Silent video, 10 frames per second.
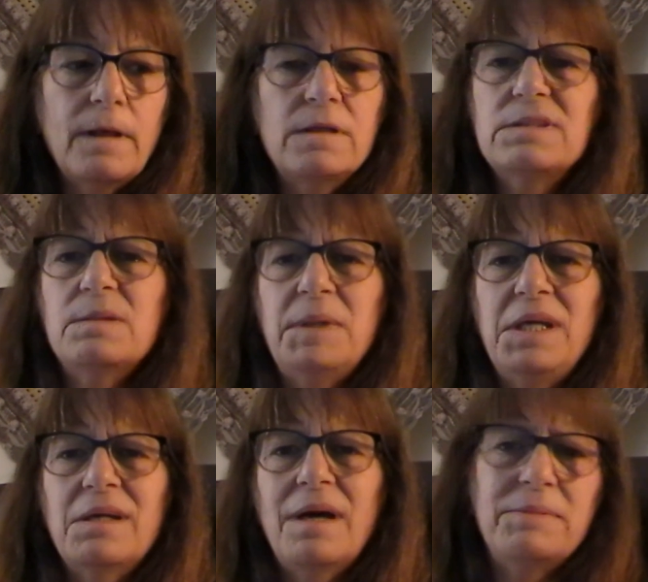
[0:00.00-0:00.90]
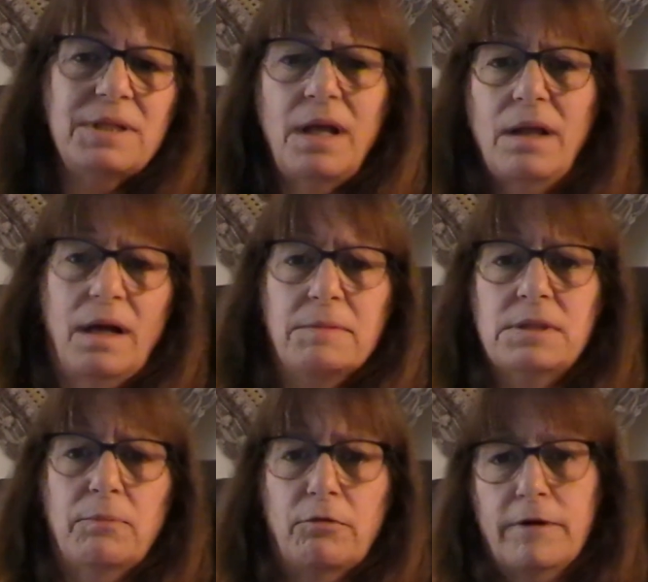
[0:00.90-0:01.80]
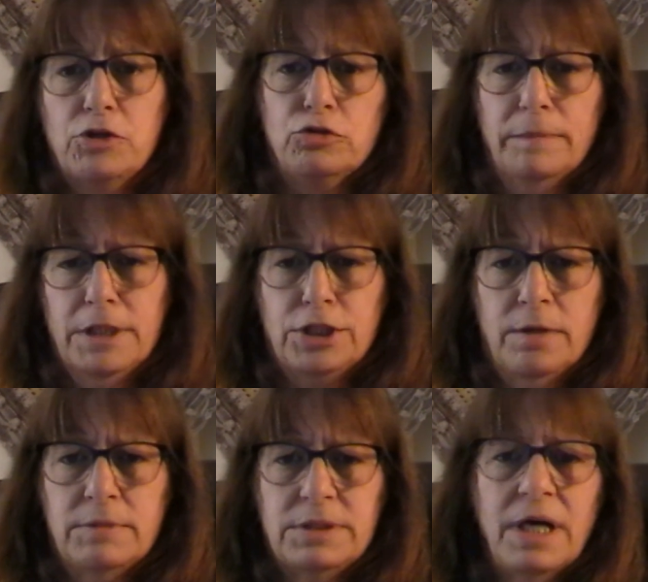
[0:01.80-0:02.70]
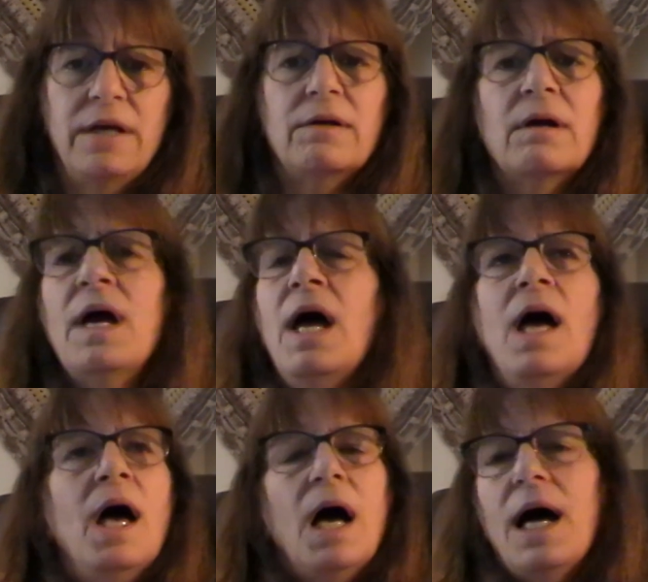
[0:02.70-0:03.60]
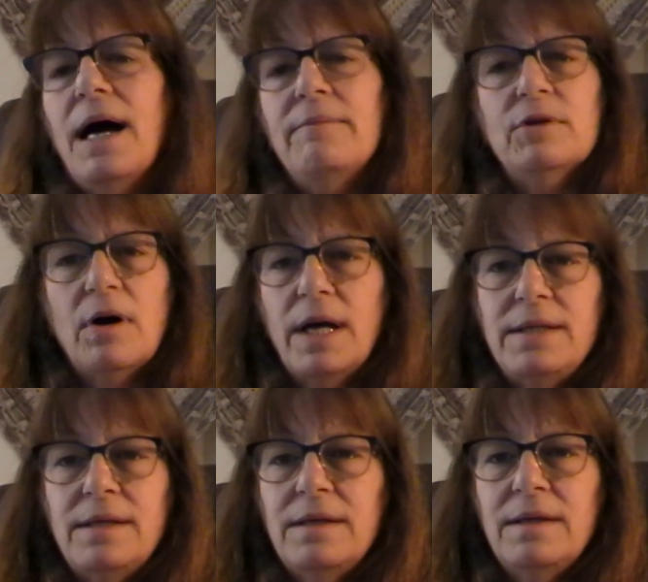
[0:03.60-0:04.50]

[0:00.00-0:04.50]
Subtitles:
Listen to me. I'm sounding like I'm some professional big-time designer. I'm not.